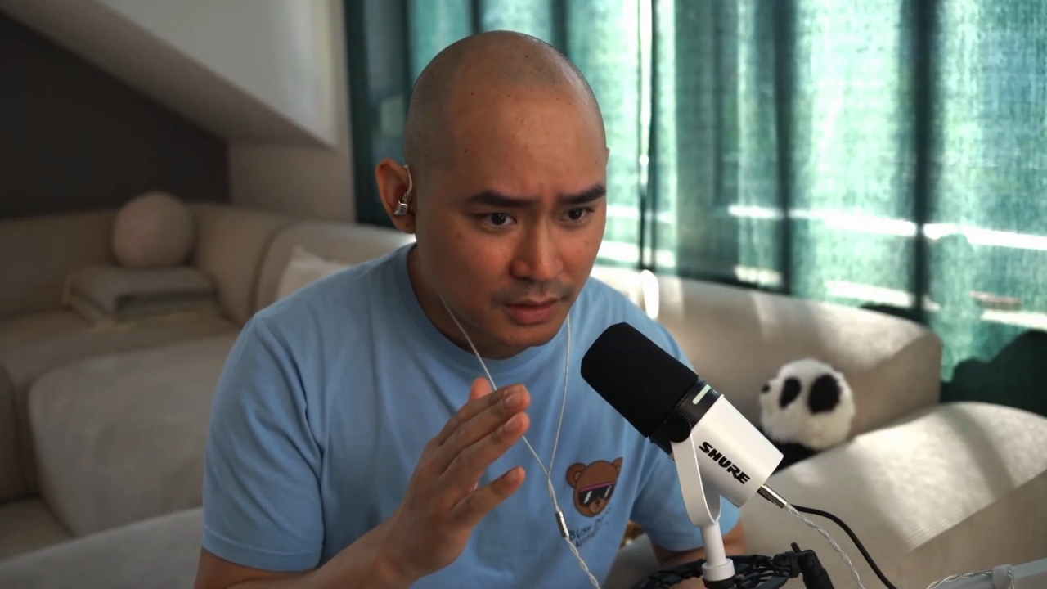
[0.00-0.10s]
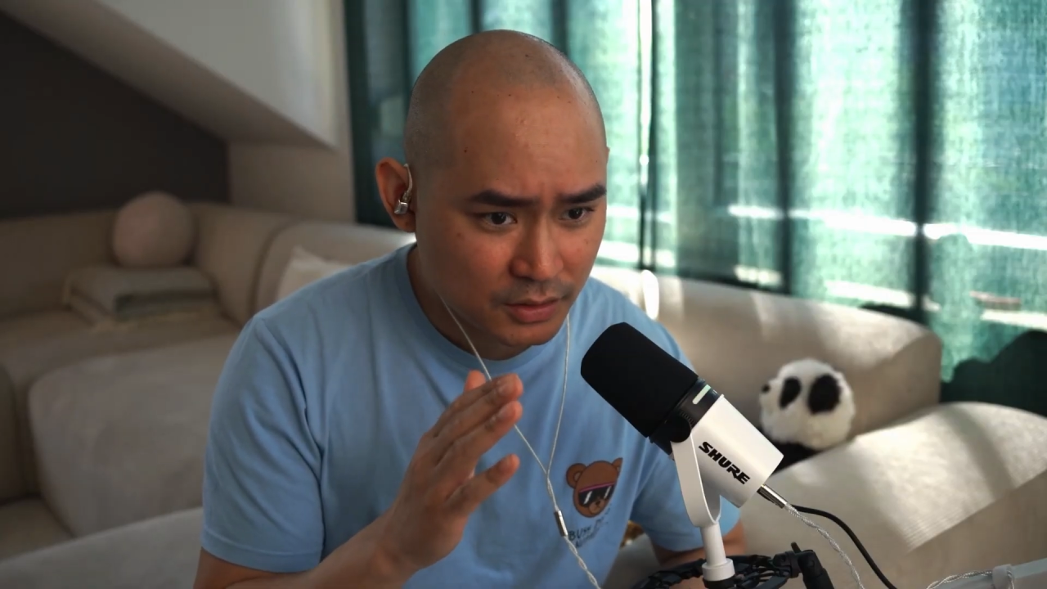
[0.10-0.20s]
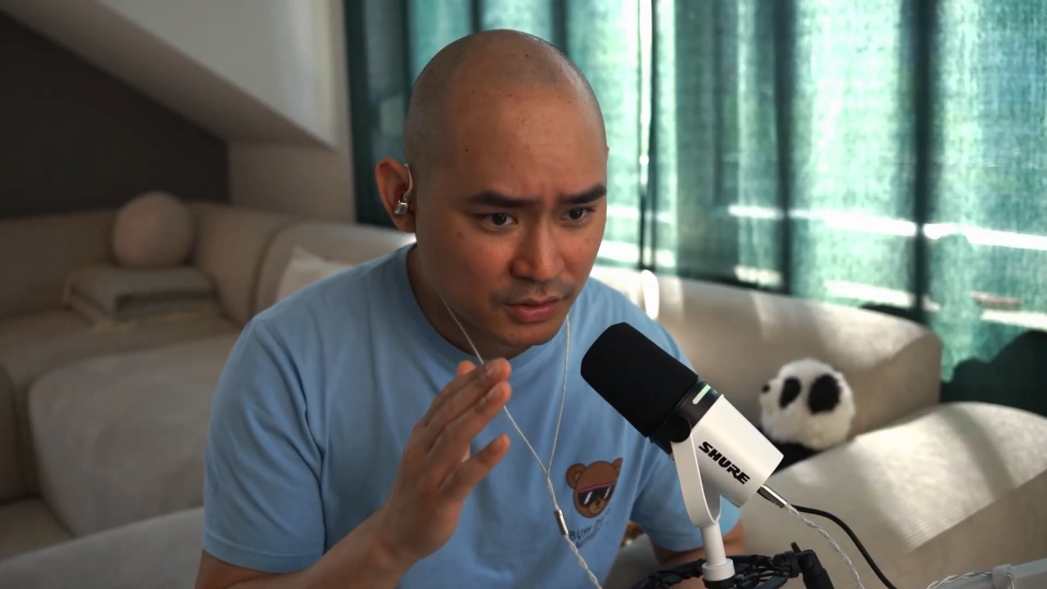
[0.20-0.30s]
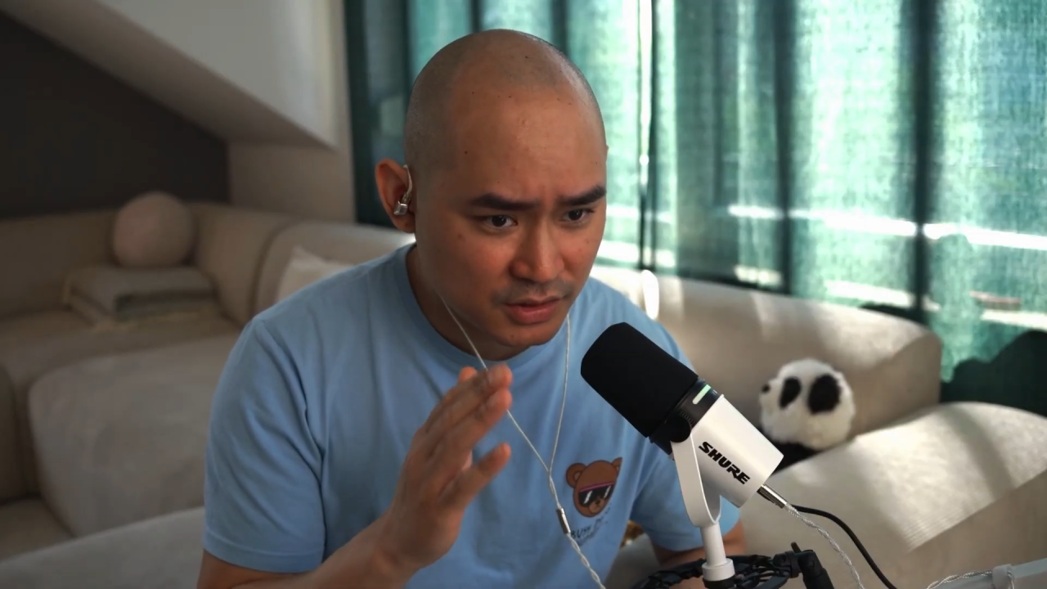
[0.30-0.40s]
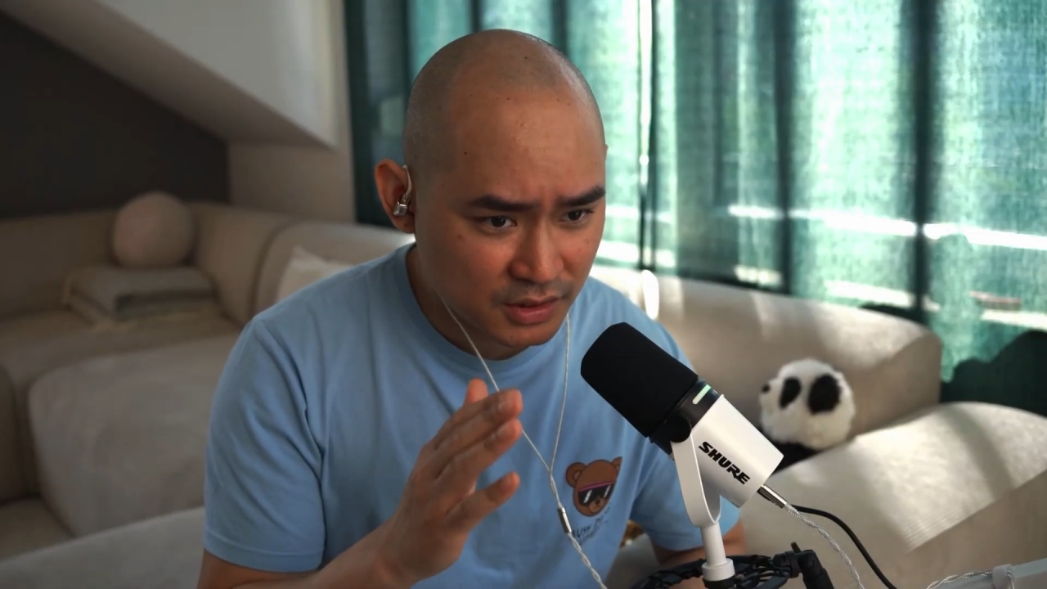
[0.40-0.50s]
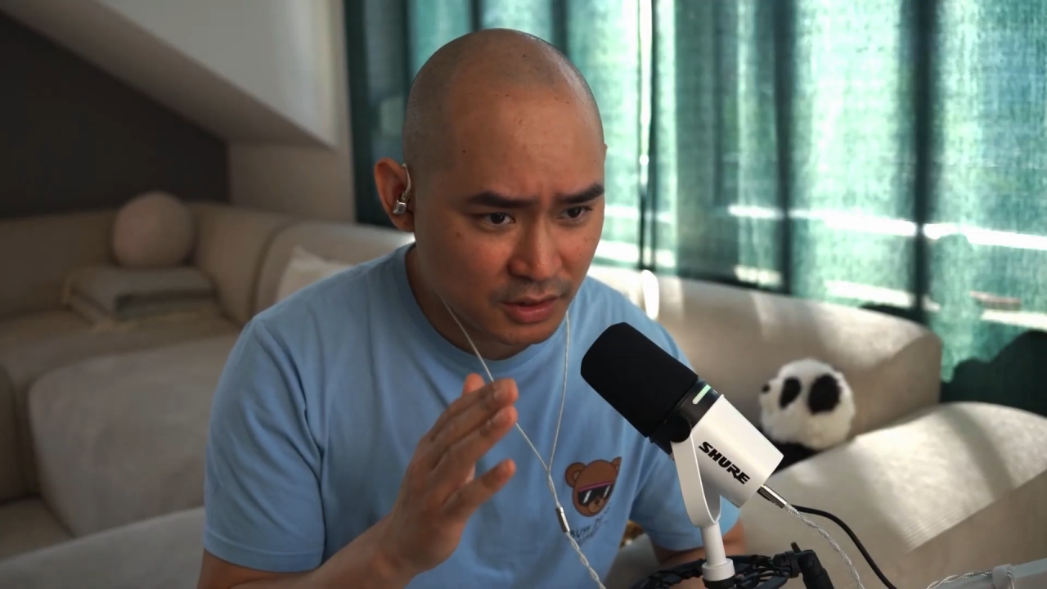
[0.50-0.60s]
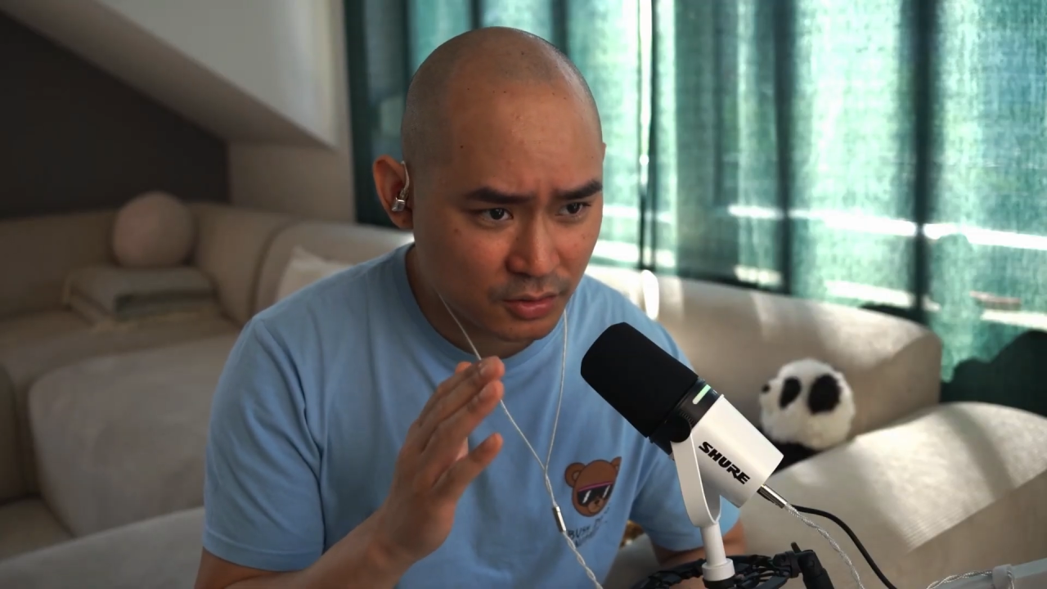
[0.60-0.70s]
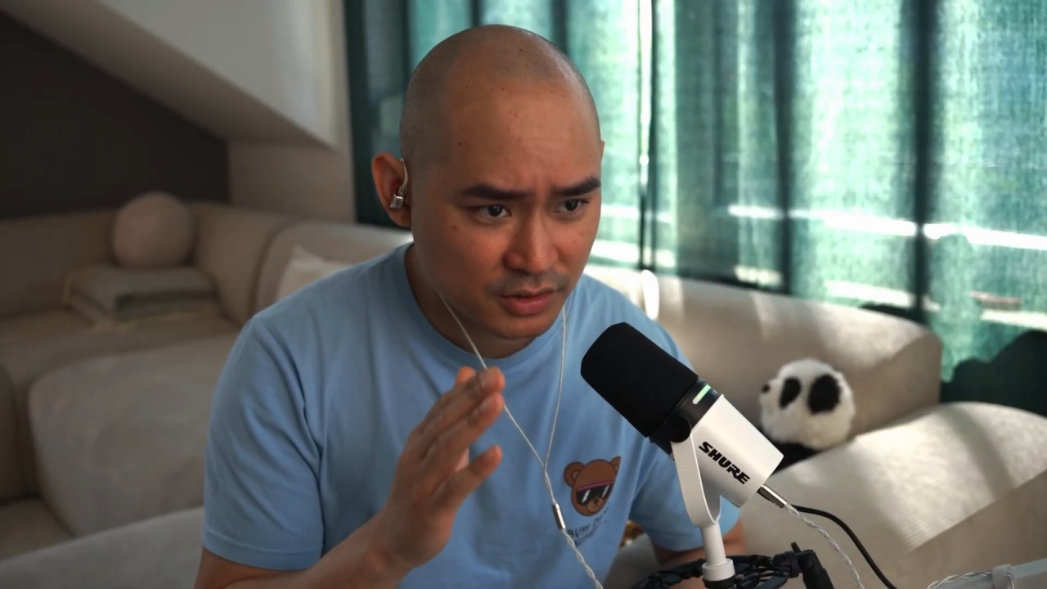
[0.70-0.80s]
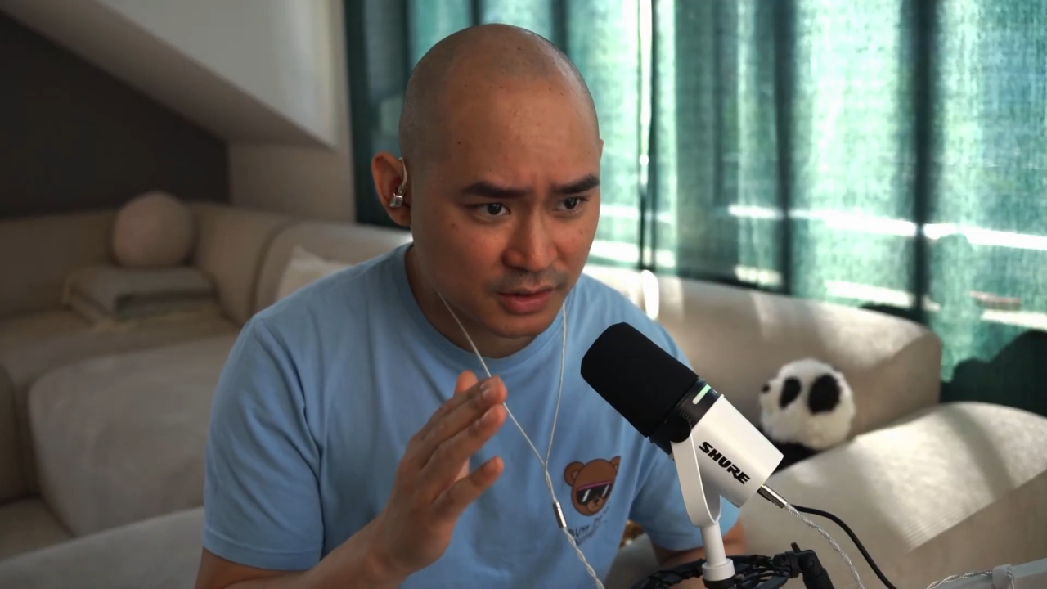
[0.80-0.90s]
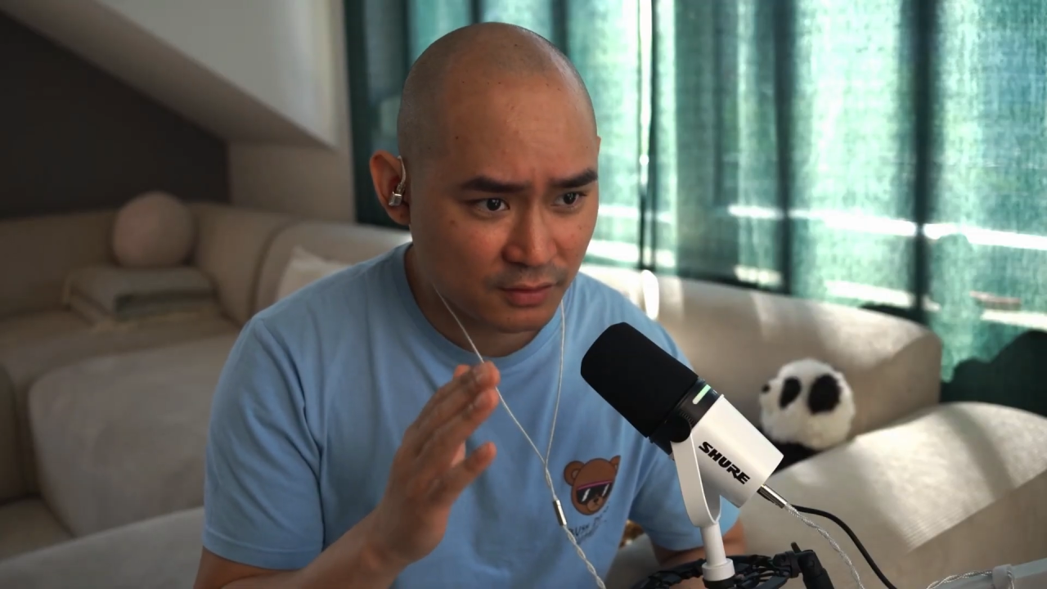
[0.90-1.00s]
to see
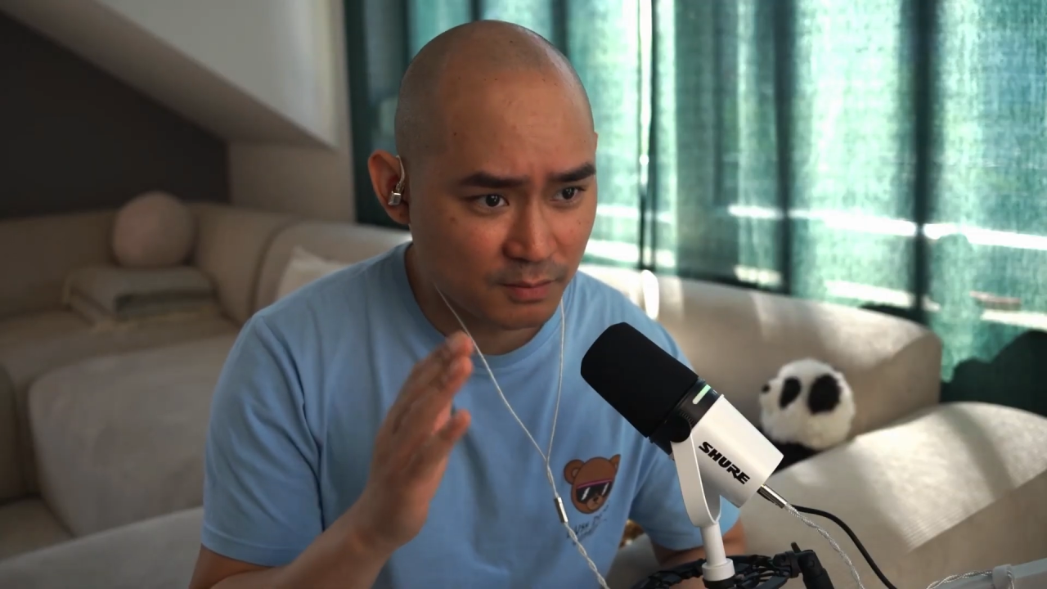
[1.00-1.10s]
yourself